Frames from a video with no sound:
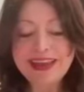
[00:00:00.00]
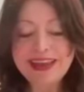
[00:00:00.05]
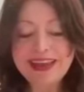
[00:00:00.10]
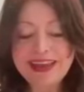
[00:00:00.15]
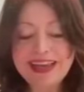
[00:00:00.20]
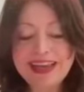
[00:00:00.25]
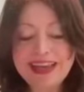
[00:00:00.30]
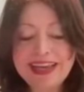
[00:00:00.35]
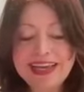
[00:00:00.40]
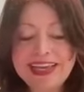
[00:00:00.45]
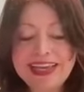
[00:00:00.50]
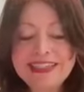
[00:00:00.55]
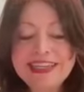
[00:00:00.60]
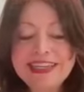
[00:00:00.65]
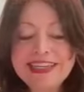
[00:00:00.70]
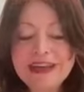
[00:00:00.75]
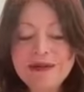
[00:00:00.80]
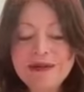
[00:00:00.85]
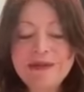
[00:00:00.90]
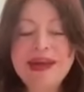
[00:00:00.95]
I
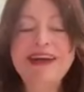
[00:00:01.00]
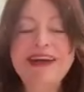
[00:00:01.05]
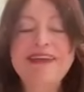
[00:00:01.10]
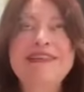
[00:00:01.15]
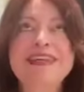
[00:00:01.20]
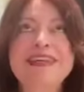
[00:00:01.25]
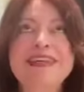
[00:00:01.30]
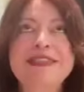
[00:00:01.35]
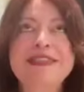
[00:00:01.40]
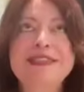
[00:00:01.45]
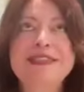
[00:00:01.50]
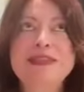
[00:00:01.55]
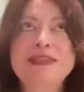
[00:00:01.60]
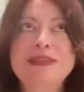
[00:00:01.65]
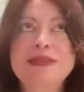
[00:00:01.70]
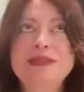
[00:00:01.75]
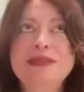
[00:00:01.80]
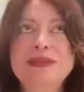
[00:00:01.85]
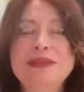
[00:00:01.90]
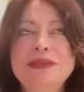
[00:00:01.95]
ended up having
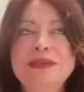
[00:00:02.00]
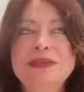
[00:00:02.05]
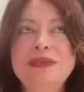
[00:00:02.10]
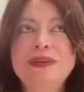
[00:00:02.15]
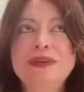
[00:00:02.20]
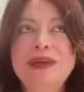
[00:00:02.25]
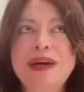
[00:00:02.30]
to